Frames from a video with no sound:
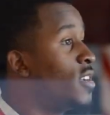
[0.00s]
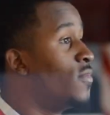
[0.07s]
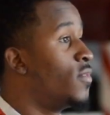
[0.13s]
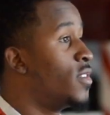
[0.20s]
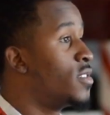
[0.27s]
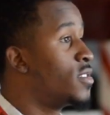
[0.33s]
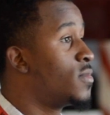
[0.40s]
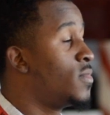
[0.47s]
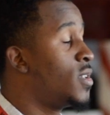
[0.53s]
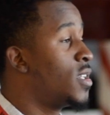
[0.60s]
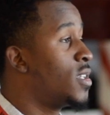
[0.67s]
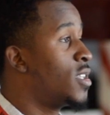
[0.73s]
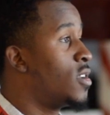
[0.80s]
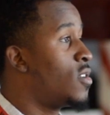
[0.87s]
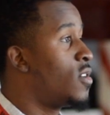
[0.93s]
convinced me,
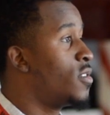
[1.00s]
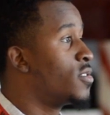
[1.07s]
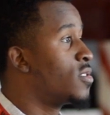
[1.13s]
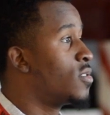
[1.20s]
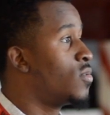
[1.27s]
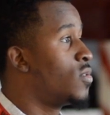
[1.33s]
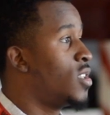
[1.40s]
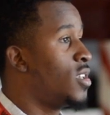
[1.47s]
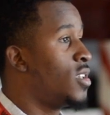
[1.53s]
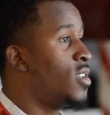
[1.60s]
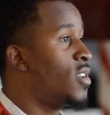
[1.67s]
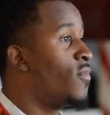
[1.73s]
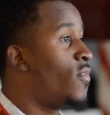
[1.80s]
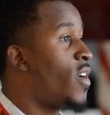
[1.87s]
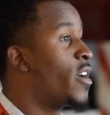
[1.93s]
and then also the
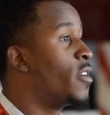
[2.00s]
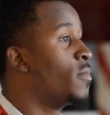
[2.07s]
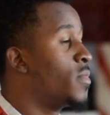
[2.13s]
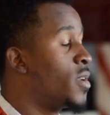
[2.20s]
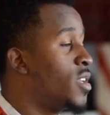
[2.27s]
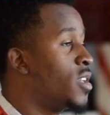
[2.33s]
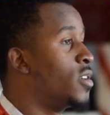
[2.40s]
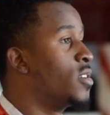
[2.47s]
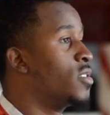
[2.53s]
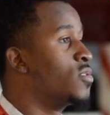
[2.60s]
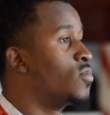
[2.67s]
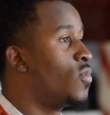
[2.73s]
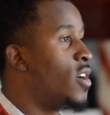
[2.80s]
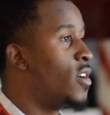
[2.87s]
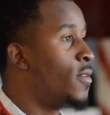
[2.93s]
environment here
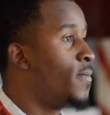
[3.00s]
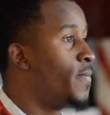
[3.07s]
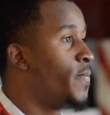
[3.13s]
as well.